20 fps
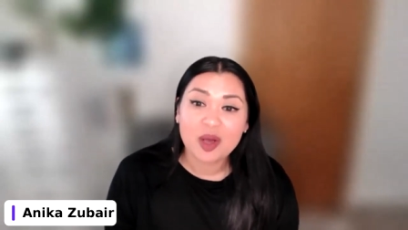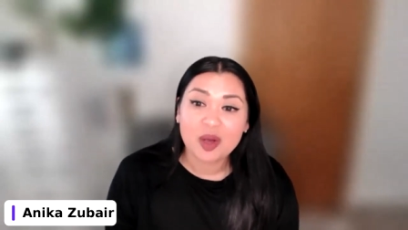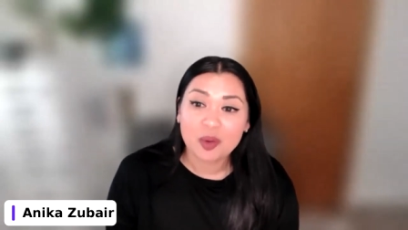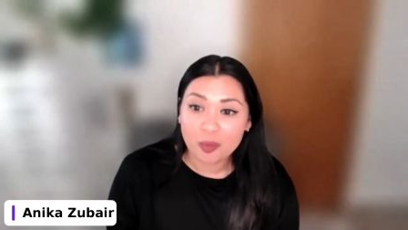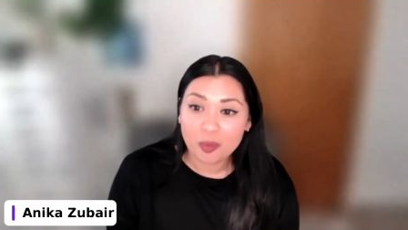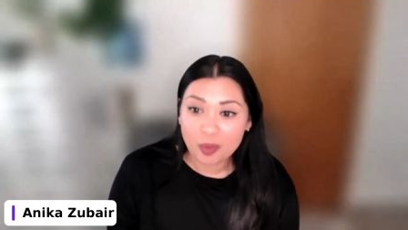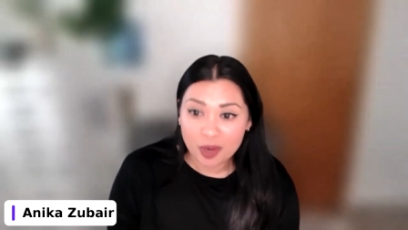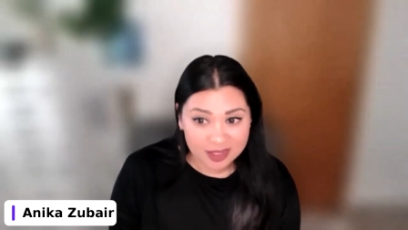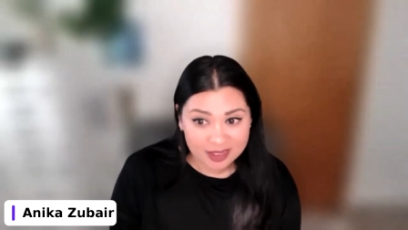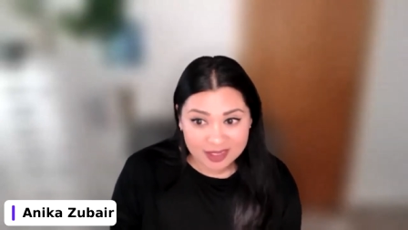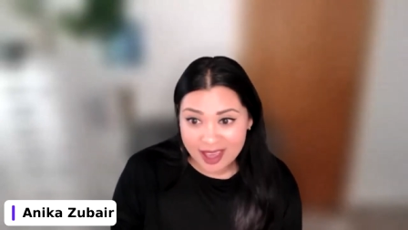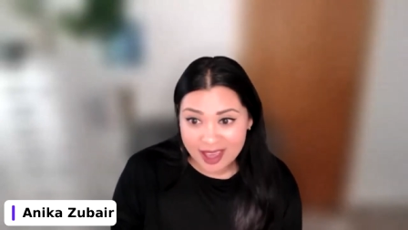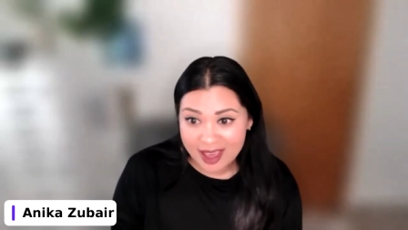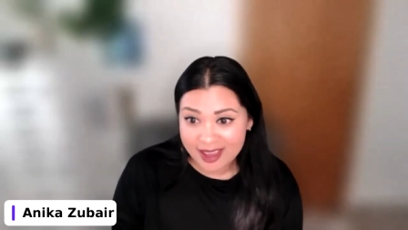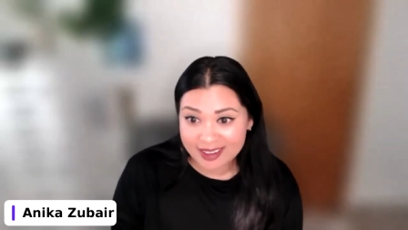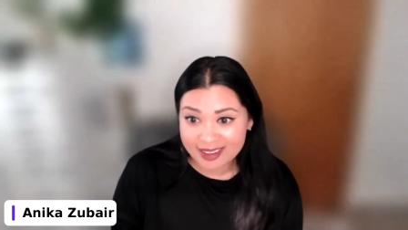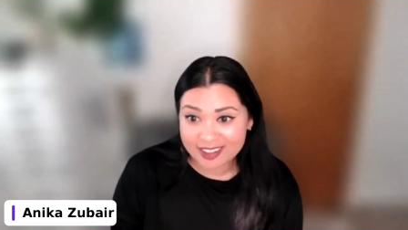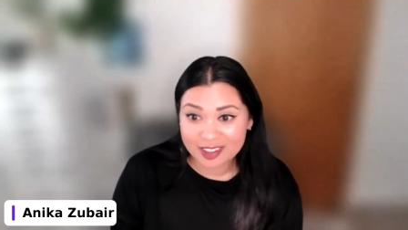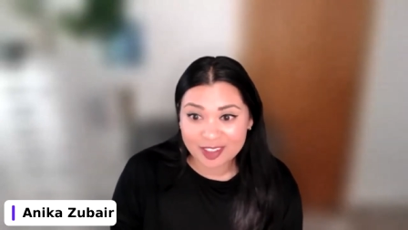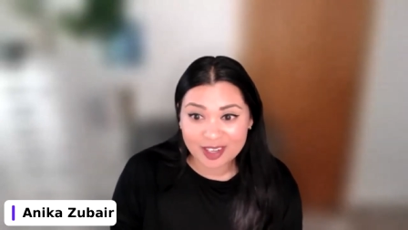what the
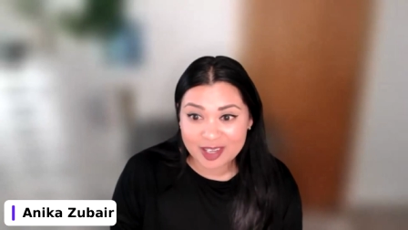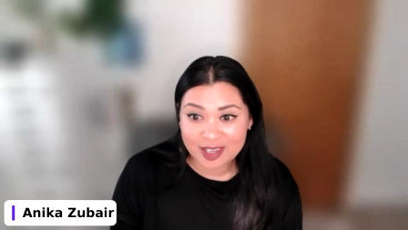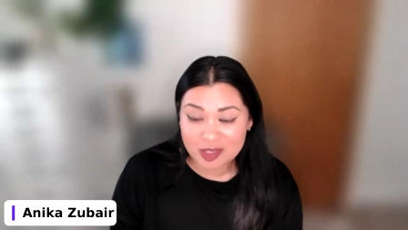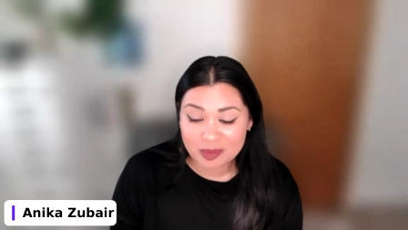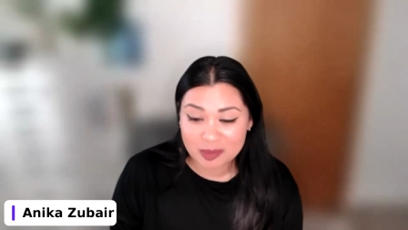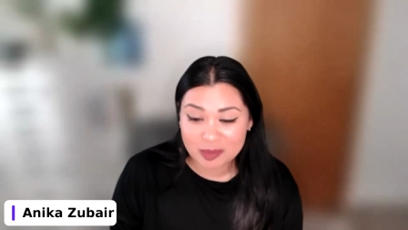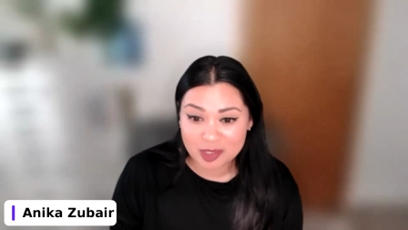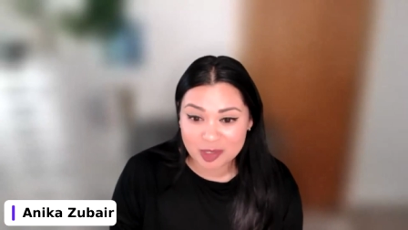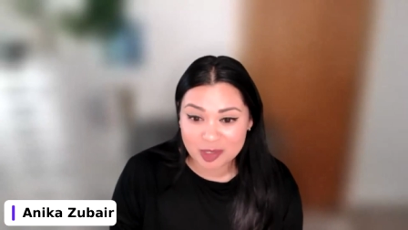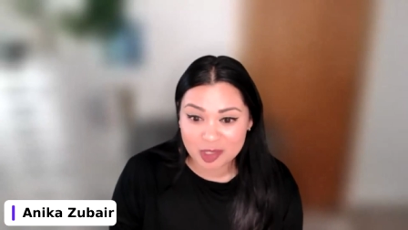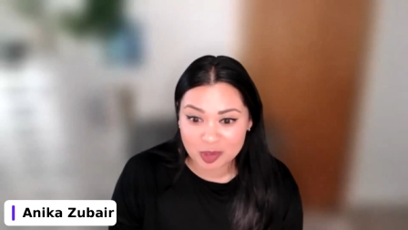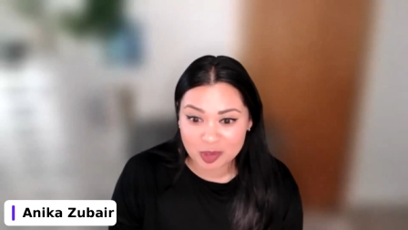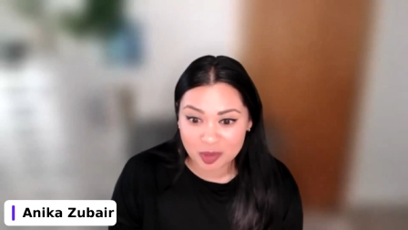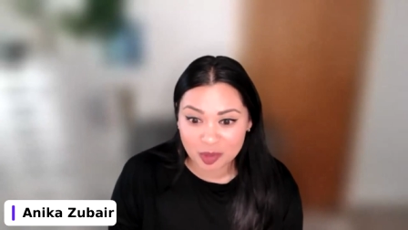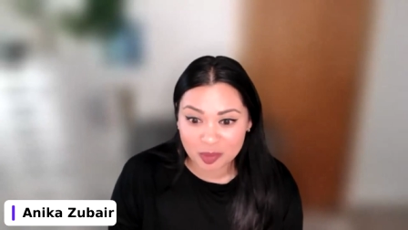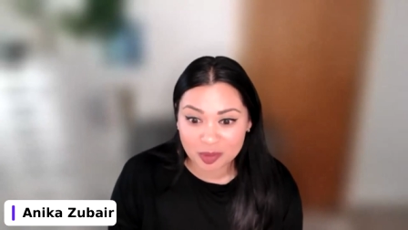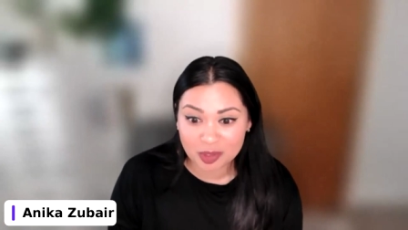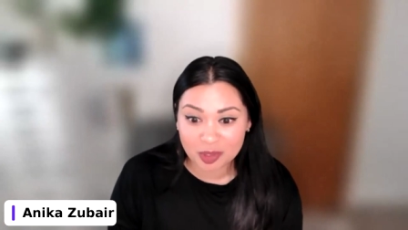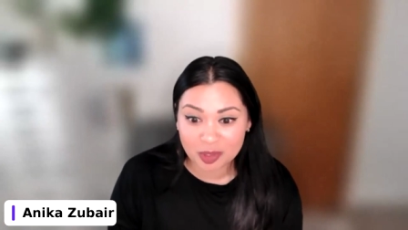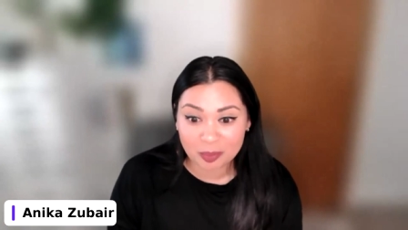heck your customers are doing
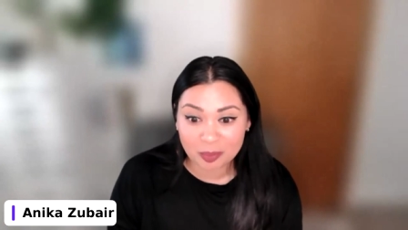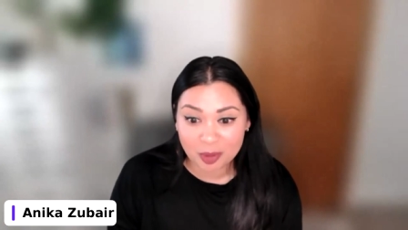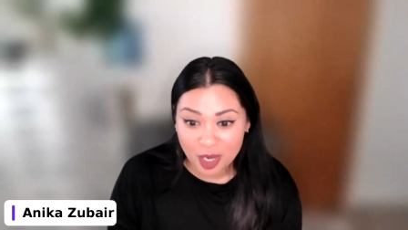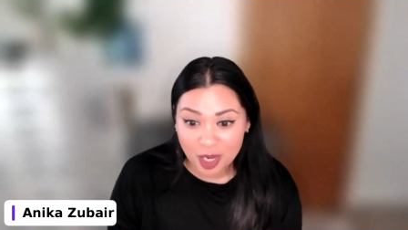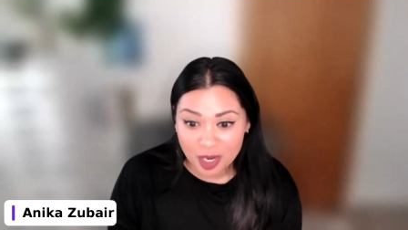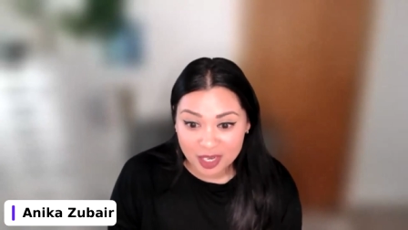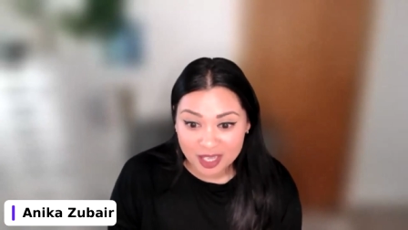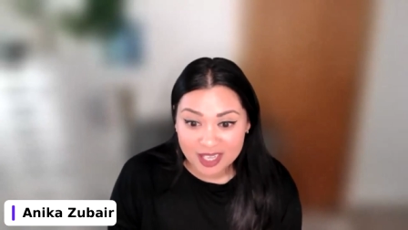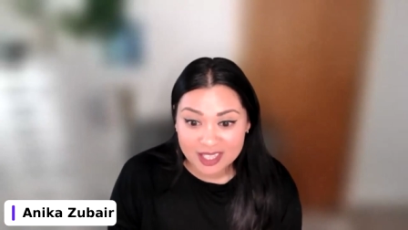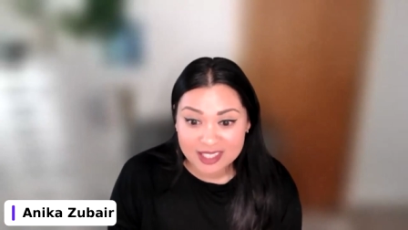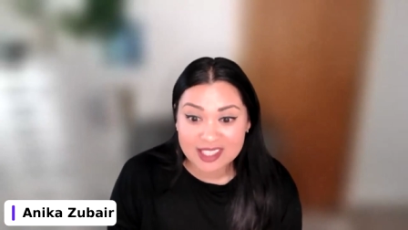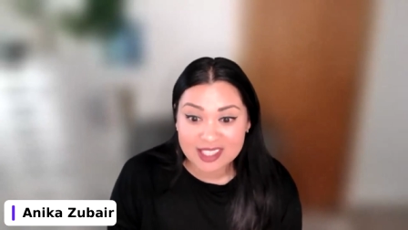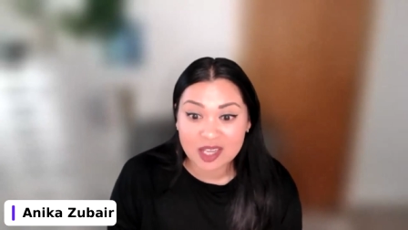with your product